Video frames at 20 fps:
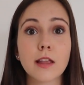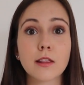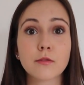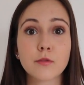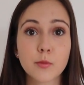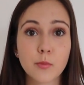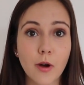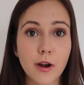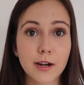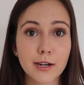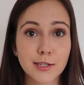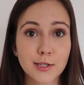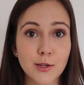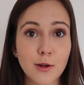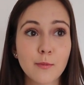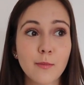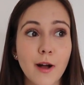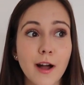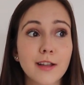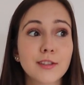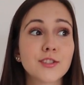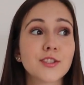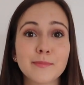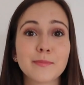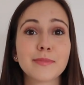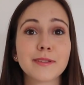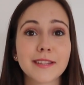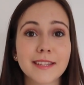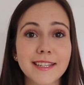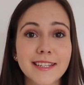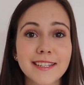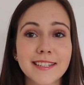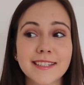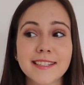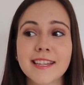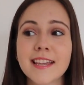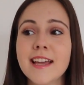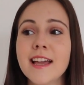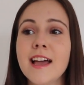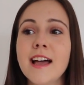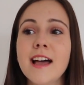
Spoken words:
I love your product so much. Please,